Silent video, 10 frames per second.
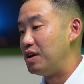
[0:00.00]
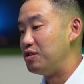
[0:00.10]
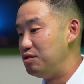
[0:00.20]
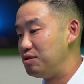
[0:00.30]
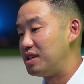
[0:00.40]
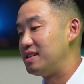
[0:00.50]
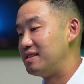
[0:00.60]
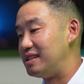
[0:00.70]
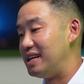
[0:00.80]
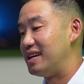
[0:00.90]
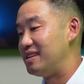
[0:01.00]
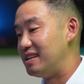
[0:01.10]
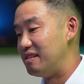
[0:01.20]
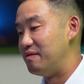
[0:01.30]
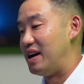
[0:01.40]
you can get
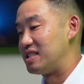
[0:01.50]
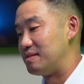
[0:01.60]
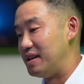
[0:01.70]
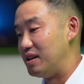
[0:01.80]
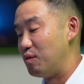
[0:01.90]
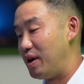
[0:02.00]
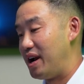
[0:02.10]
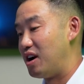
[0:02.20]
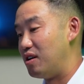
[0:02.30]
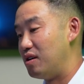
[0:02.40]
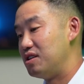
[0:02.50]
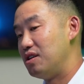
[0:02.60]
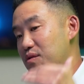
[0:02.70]
an investment where